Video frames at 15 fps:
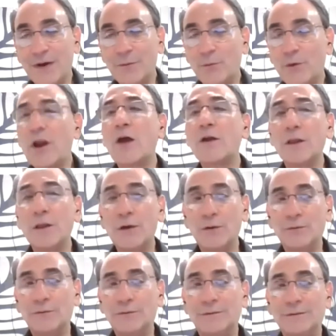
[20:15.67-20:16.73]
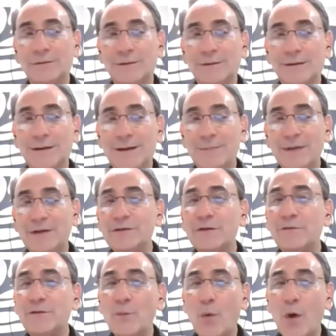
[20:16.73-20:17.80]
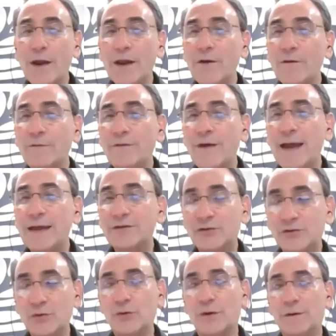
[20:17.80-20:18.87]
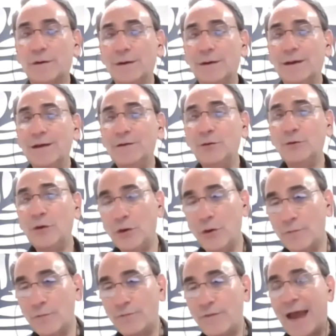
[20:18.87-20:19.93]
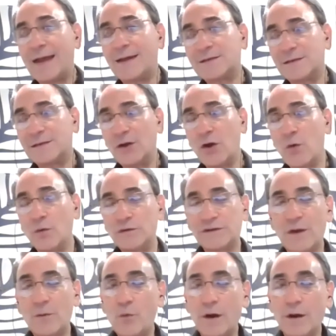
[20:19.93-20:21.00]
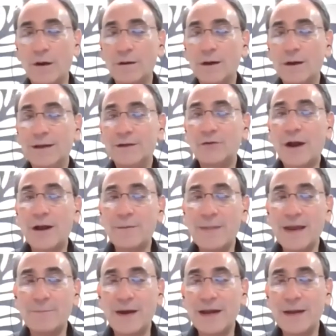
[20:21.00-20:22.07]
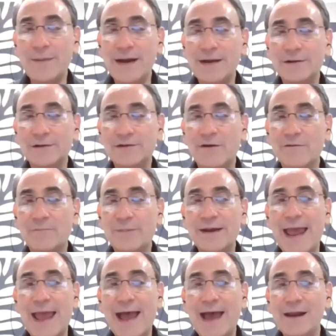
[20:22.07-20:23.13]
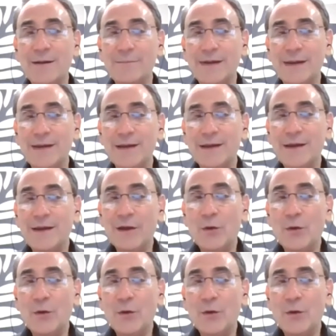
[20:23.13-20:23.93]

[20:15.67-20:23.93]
but we're not alone. Because if you want to go fast, sure, you can go fast and go somewhere, try to make money by yourself. But in Atomy,